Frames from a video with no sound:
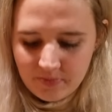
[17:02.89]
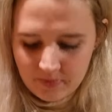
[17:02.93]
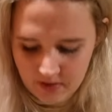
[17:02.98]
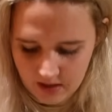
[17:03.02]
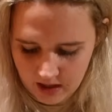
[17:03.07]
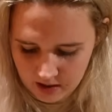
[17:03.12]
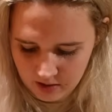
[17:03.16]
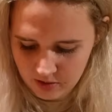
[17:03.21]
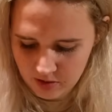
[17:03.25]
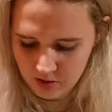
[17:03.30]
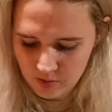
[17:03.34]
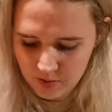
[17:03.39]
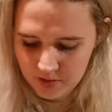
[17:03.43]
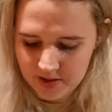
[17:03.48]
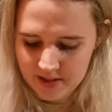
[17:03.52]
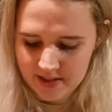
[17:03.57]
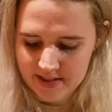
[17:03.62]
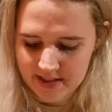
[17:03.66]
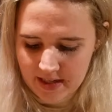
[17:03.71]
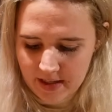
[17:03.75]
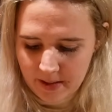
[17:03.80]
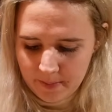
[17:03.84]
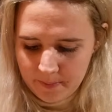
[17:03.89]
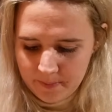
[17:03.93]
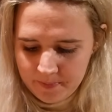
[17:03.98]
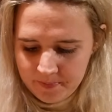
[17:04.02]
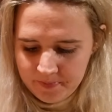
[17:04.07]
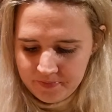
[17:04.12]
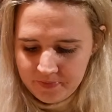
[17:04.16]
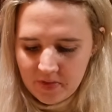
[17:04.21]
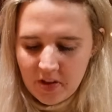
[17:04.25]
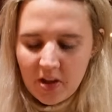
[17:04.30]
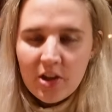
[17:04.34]
I don't know what this like
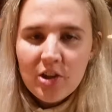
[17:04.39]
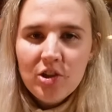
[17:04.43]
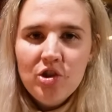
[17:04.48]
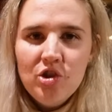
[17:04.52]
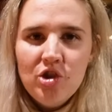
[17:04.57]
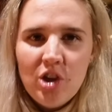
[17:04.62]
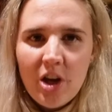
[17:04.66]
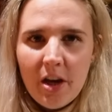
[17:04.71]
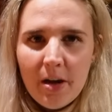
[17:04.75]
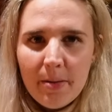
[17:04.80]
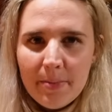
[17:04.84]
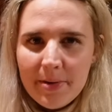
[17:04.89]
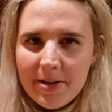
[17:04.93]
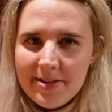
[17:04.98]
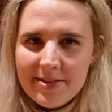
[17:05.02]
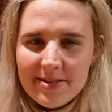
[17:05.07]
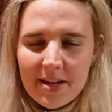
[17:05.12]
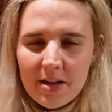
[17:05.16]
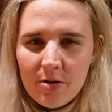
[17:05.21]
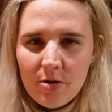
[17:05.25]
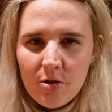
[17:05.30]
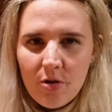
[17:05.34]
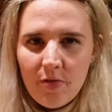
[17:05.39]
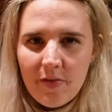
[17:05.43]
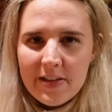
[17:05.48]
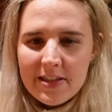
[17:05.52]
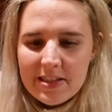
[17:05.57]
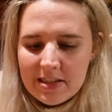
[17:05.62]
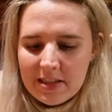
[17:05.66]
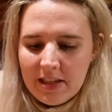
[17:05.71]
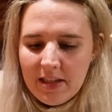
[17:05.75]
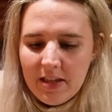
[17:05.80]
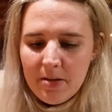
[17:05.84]
jam is. I don't know if it's
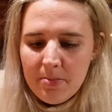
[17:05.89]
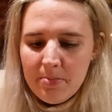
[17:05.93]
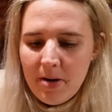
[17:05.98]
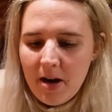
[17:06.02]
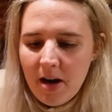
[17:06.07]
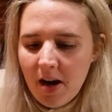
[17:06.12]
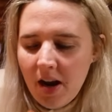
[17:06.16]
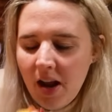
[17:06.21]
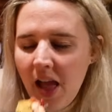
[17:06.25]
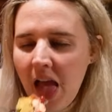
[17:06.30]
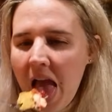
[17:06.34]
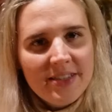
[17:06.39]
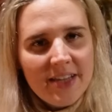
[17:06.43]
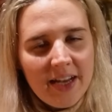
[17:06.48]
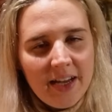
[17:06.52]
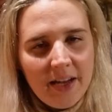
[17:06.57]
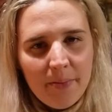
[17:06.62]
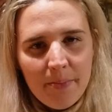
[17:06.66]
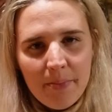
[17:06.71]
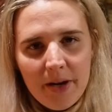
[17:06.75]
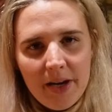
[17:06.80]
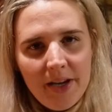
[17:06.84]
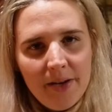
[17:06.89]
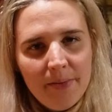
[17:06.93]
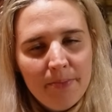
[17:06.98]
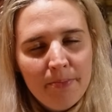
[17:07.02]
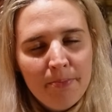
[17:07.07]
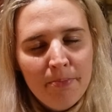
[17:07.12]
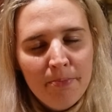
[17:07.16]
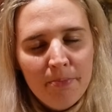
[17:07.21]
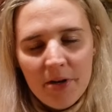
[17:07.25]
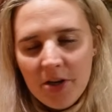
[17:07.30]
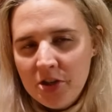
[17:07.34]
lingonberry. Second bite,
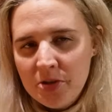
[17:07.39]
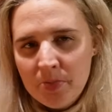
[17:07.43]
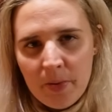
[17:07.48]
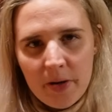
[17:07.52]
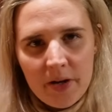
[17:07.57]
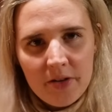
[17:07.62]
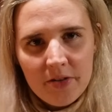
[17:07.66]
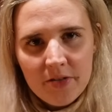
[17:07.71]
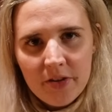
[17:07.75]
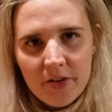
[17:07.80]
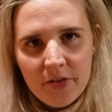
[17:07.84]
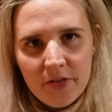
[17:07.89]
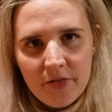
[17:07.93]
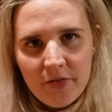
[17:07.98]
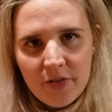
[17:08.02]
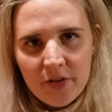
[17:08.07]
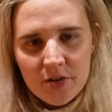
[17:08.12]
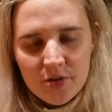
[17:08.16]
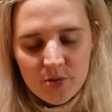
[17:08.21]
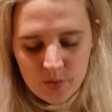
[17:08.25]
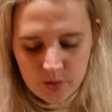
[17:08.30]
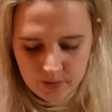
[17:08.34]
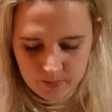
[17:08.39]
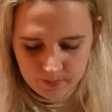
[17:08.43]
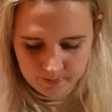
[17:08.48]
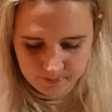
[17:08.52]
much better than the first one.